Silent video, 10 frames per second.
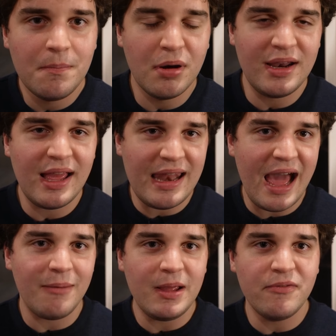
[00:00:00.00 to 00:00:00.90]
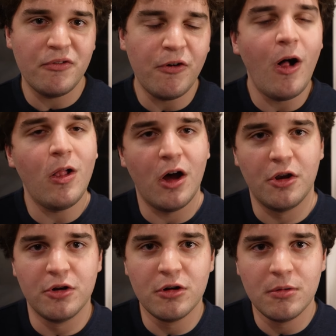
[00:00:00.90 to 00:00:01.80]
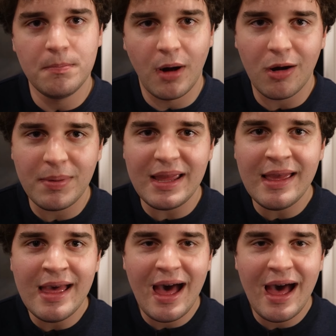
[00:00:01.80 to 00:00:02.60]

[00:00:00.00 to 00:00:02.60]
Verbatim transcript: putting Anatomy of a Fall under Barbie.